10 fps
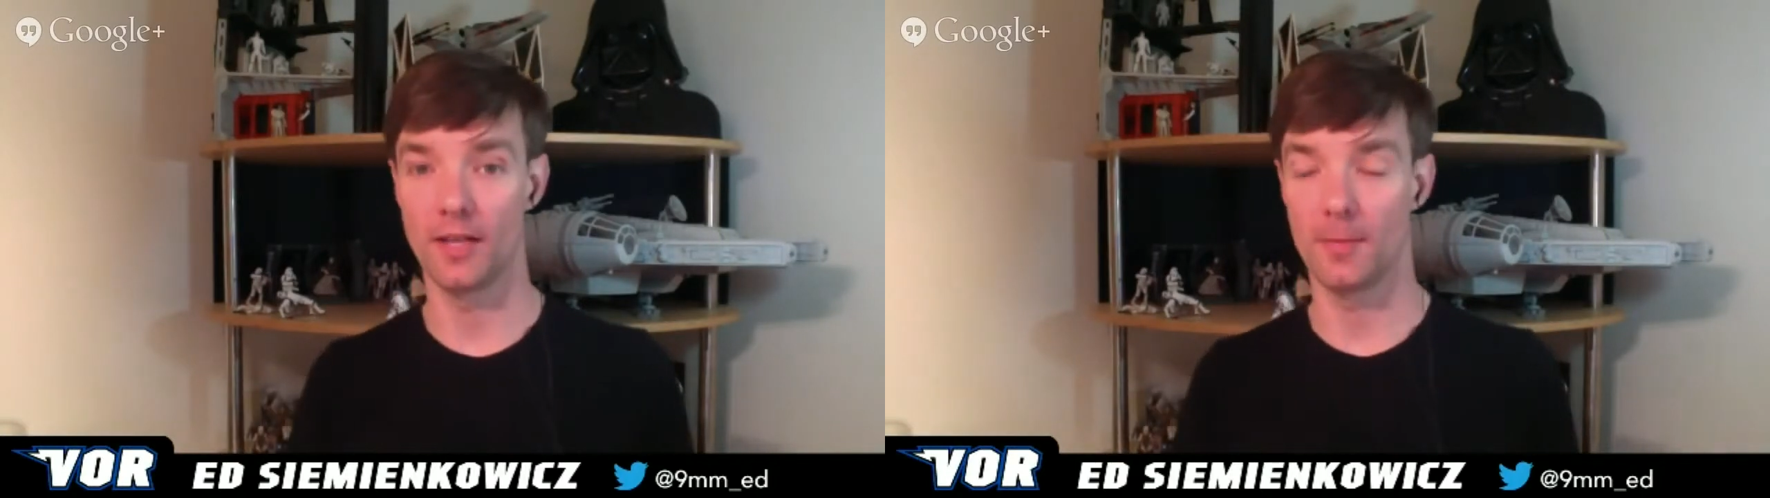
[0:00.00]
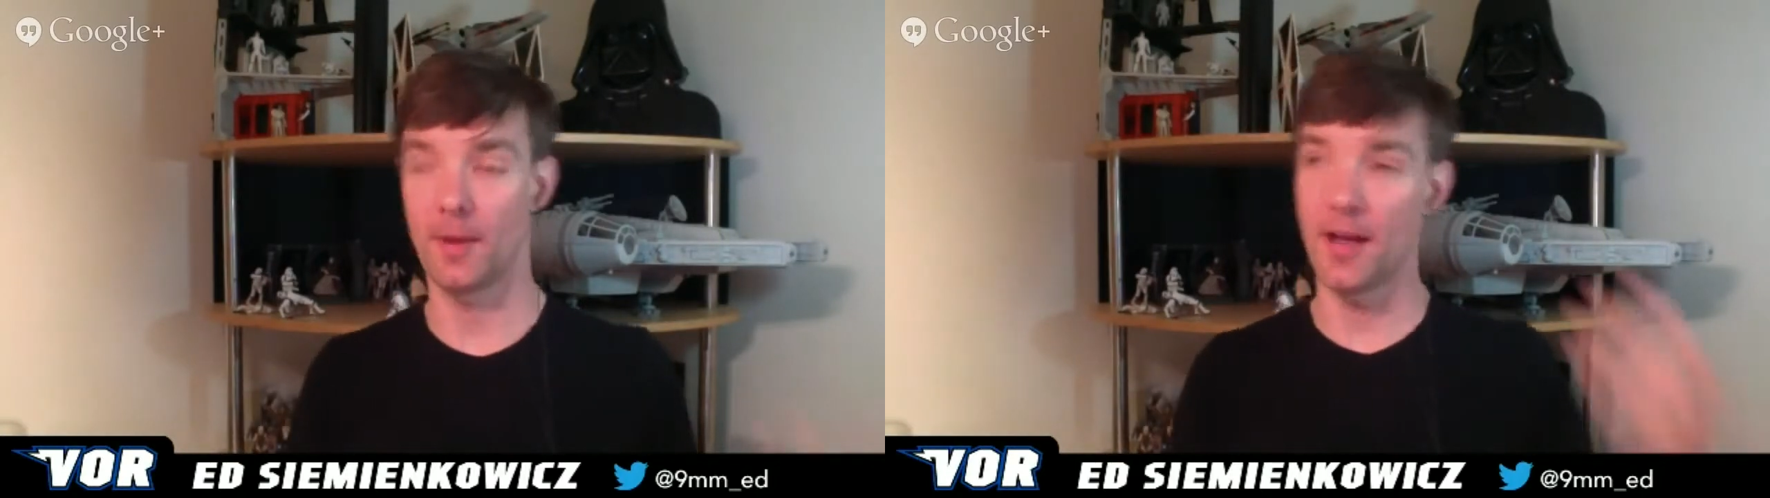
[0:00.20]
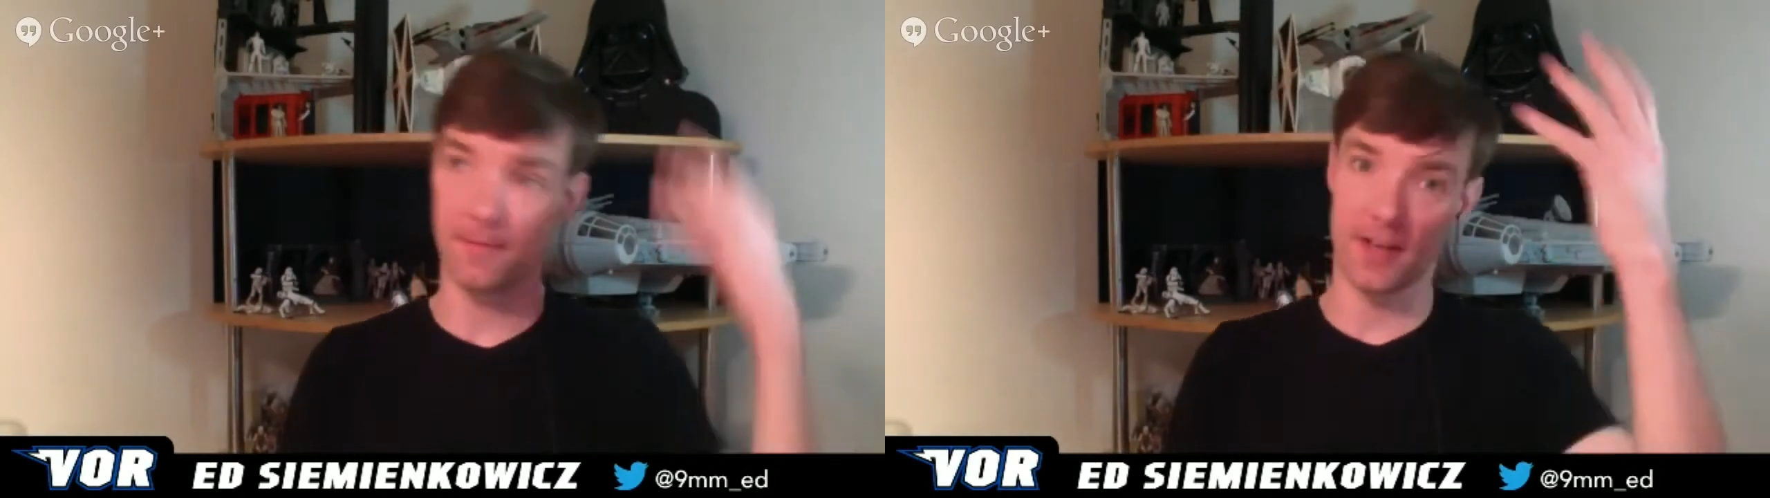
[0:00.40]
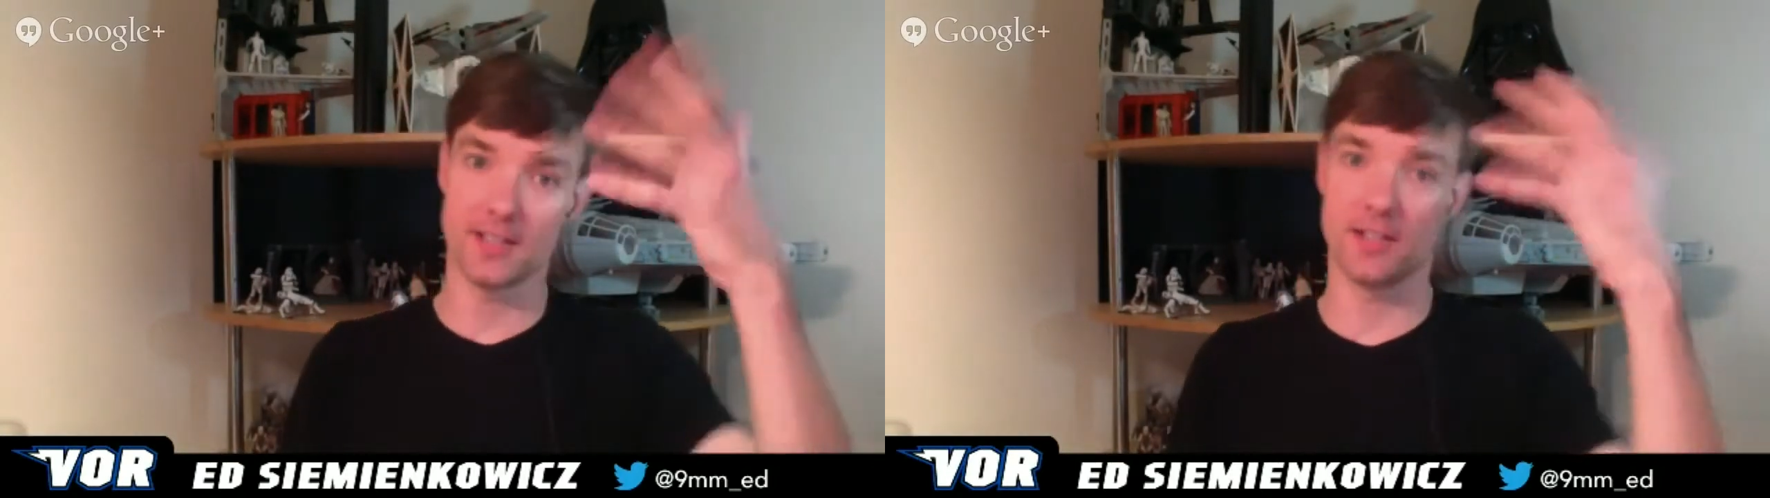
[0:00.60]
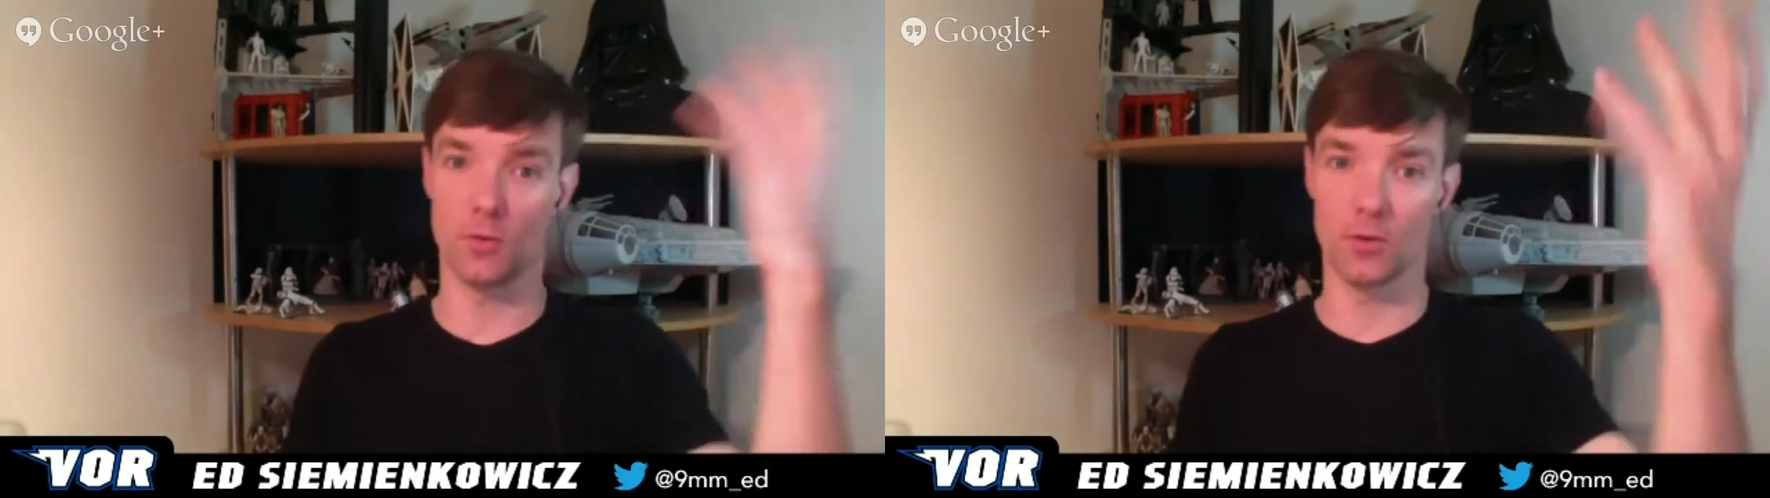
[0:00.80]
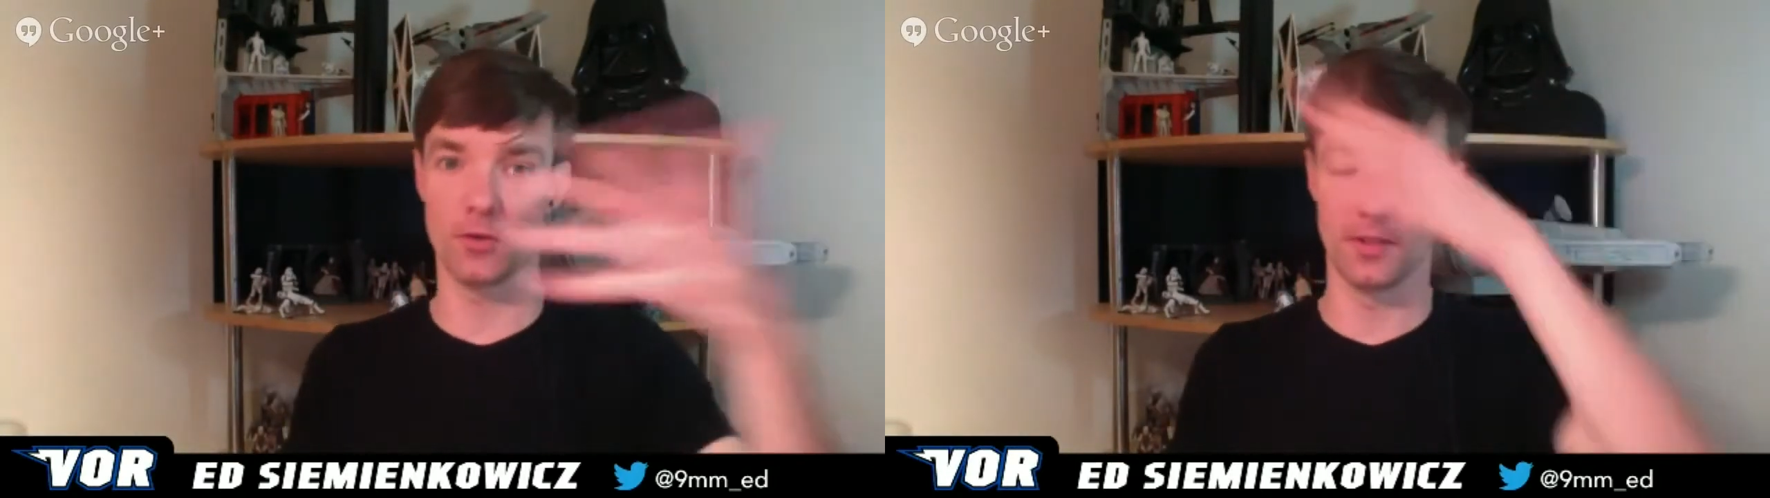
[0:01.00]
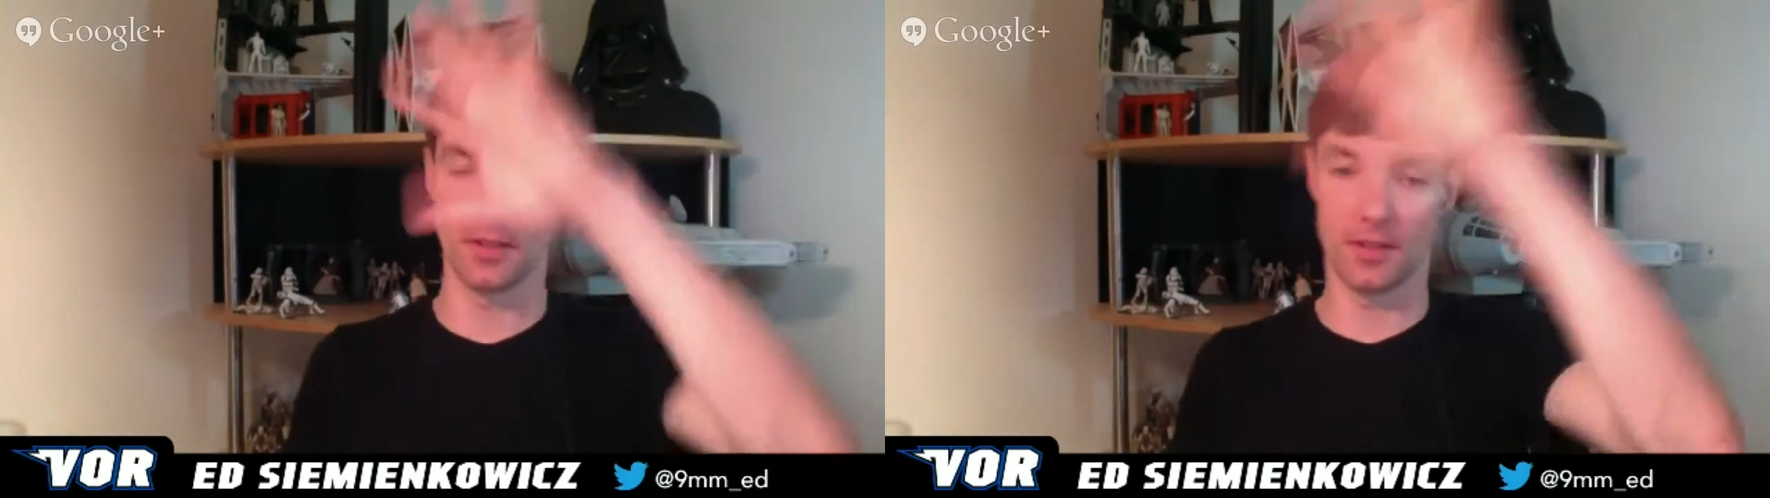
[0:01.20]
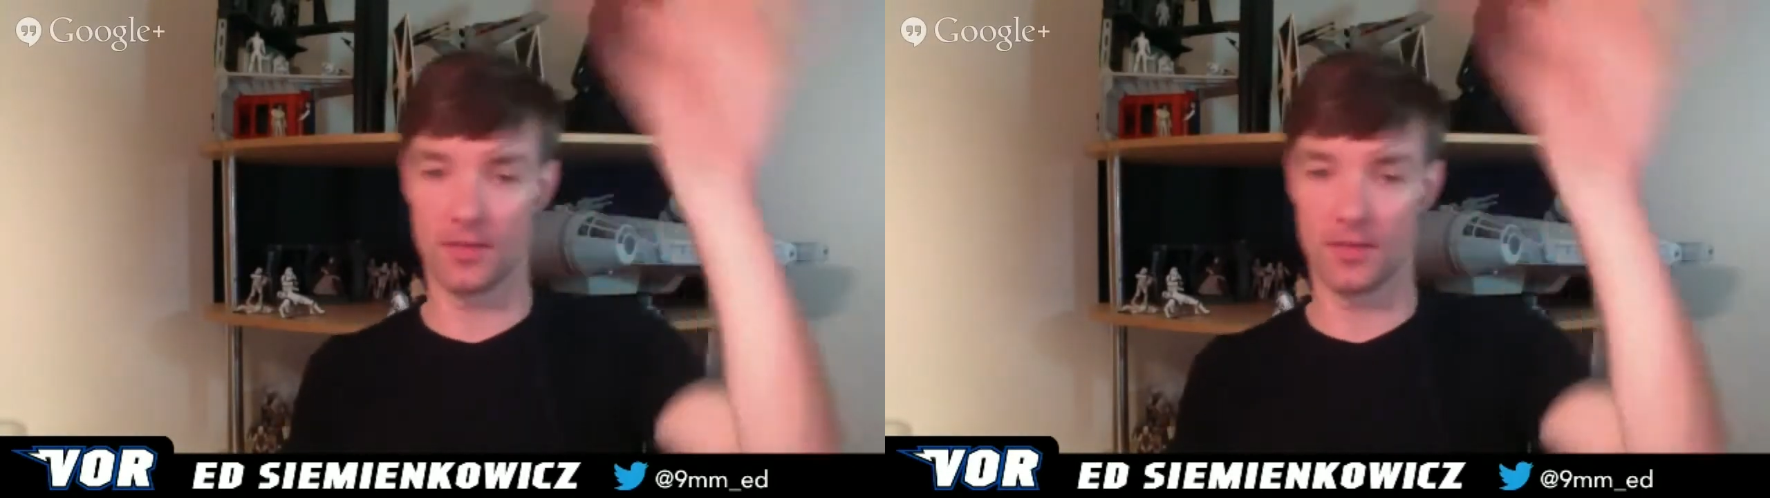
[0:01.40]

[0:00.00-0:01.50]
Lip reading: in my fantasy world